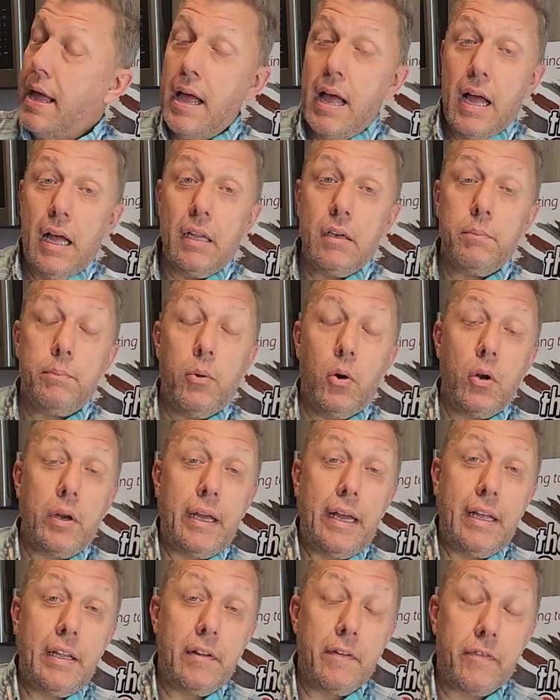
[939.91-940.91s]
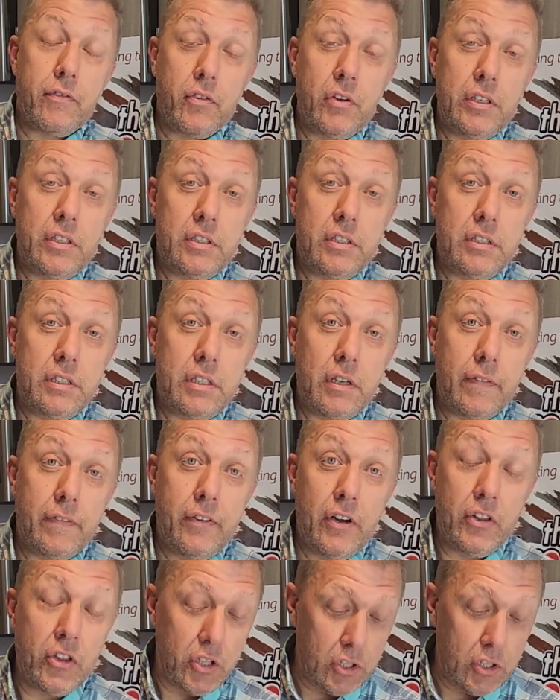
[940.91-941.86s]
and put it in the fridge until further